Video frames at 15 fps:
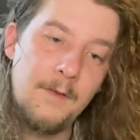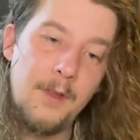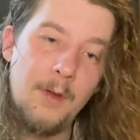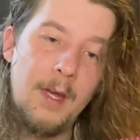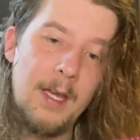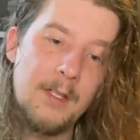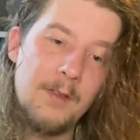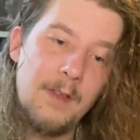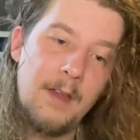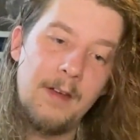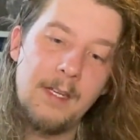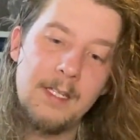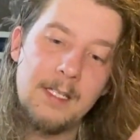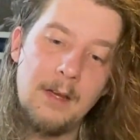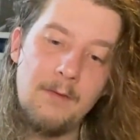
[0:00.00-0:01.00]
few hairs on there I
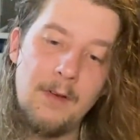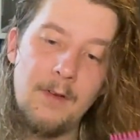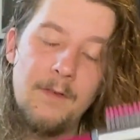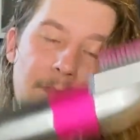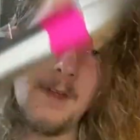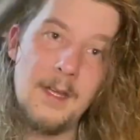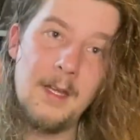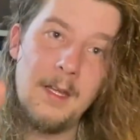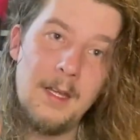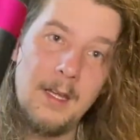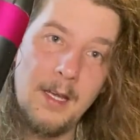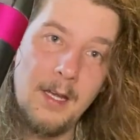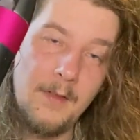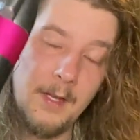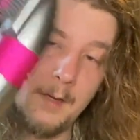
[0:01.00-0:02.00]
need to get rid of.
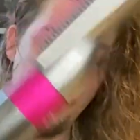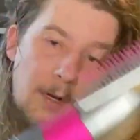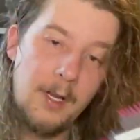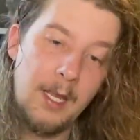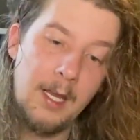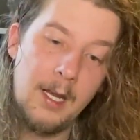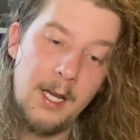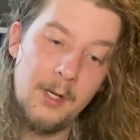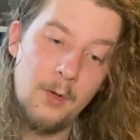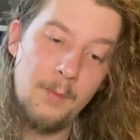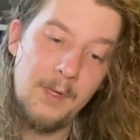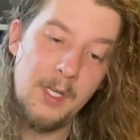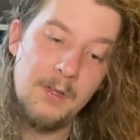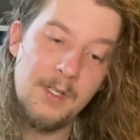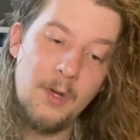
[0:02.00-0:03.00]
And then you plug it in. I normally
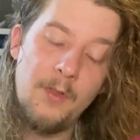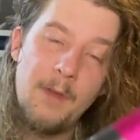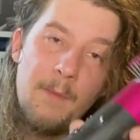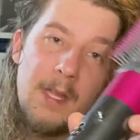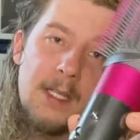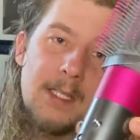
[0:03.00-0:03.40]
use it on the mid